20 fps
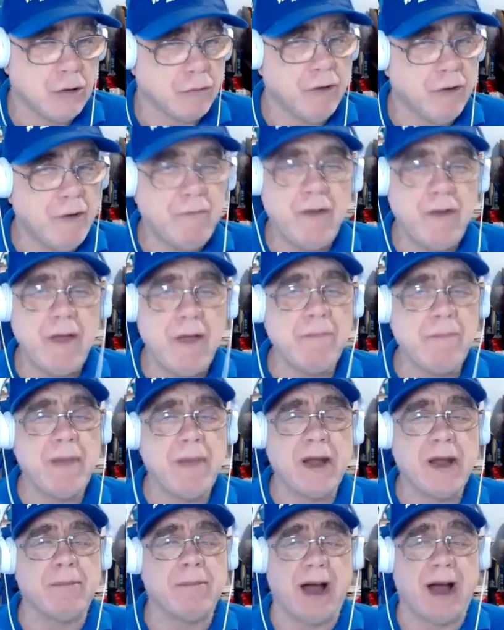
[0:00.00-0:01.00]
When we
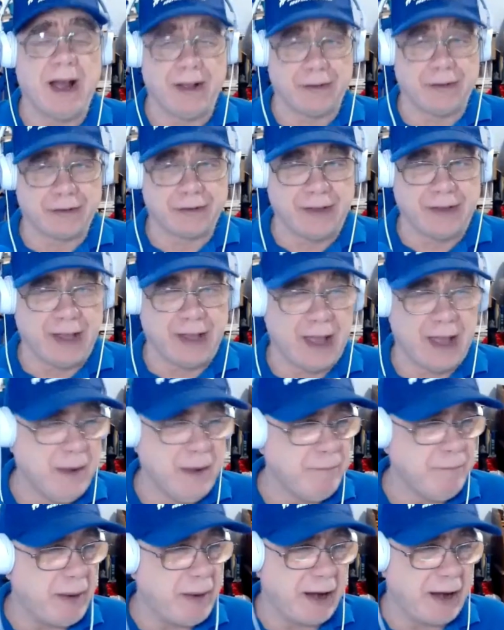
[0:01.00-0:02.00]
minimize the
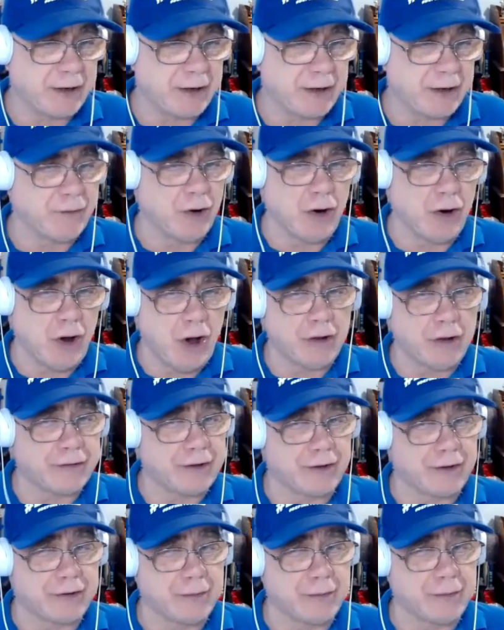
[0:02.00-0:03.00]
impact of our
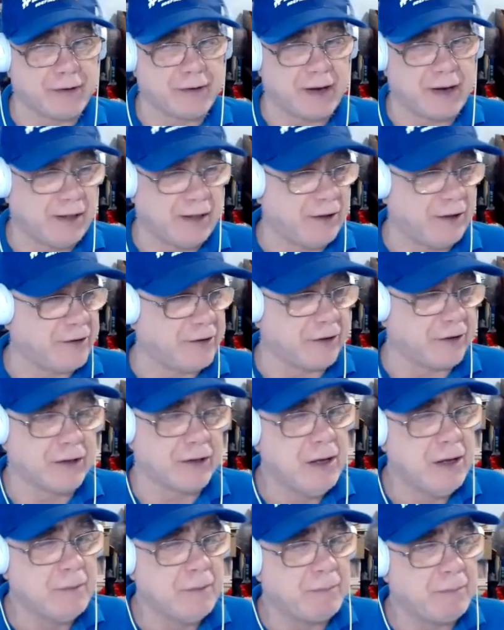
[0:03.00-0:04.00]
autism challenges
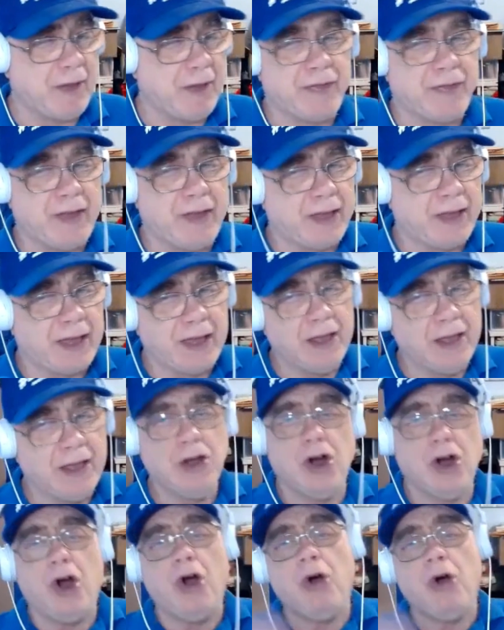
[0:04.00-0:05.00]
by thinking,
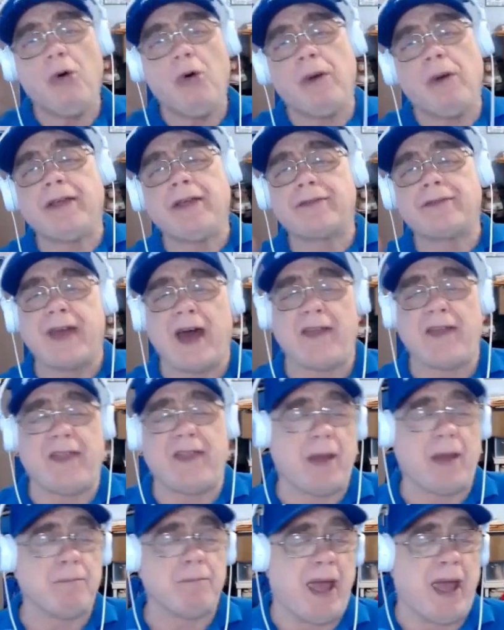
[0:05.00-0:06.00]
oh, it's not
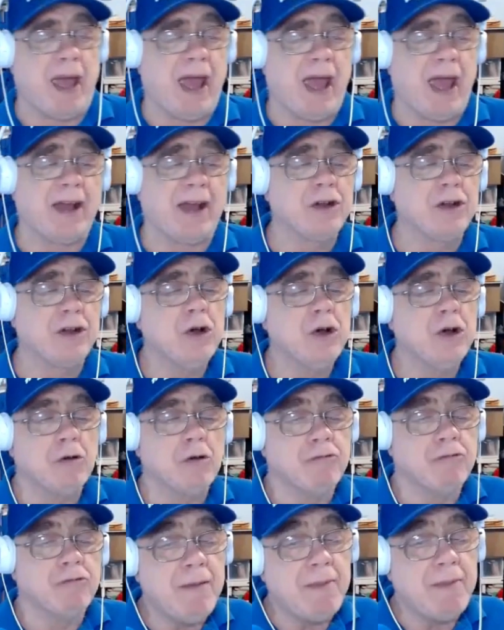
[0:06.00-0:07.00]
that bad,
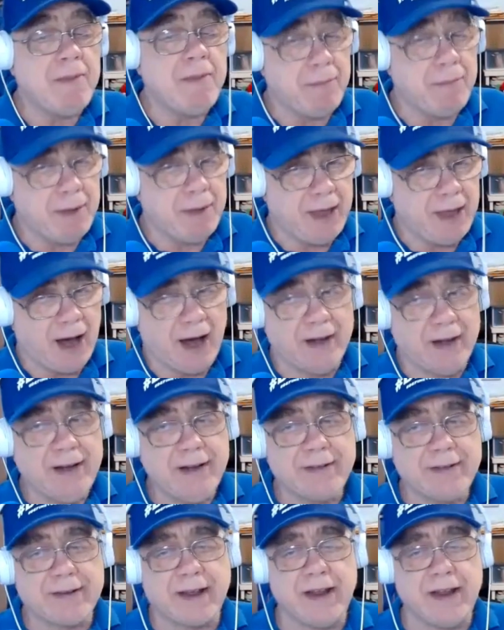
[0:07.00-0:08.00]
we may be
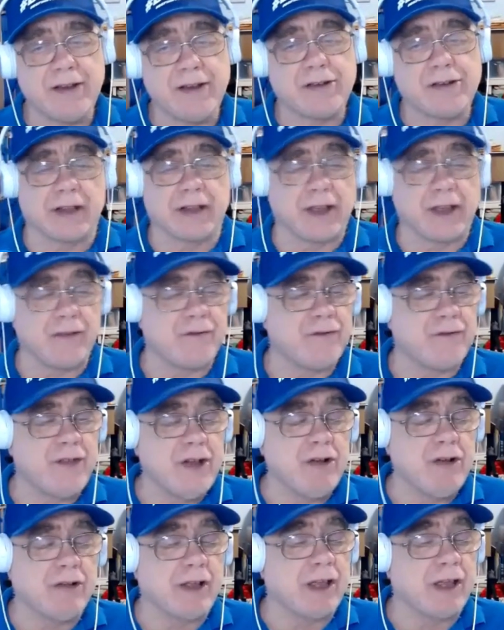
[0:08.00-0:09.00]
unintentionally
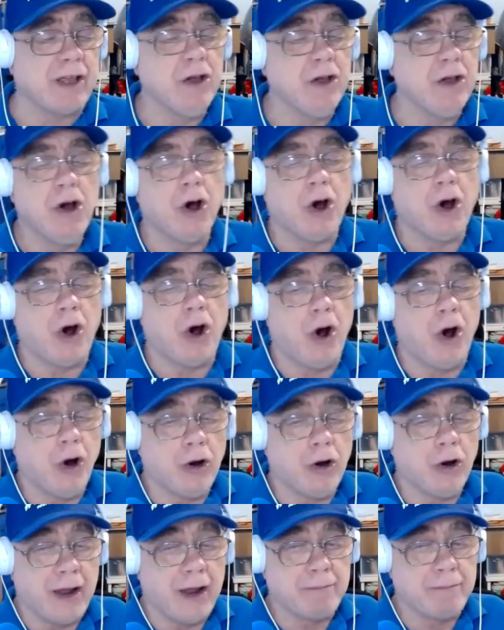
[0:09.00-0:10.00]
fueling
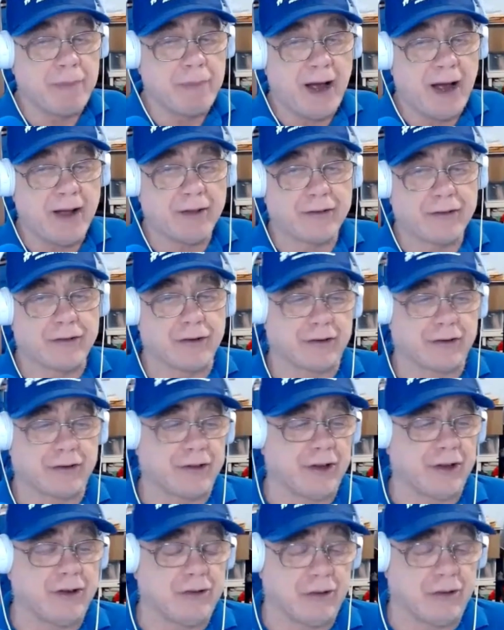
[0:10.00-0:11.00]
our imposter
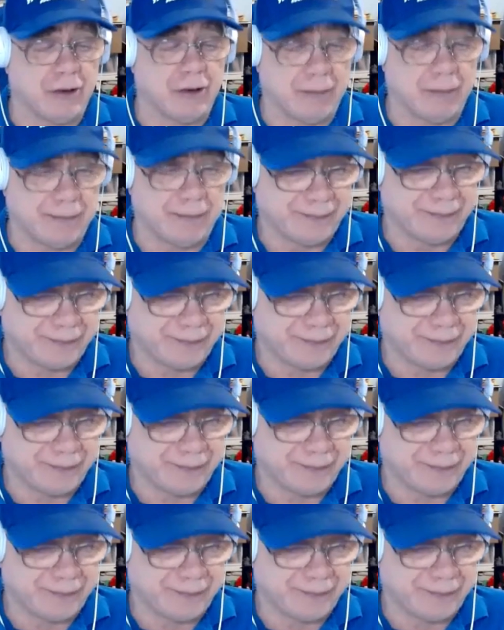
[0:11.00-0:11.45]
syndrome.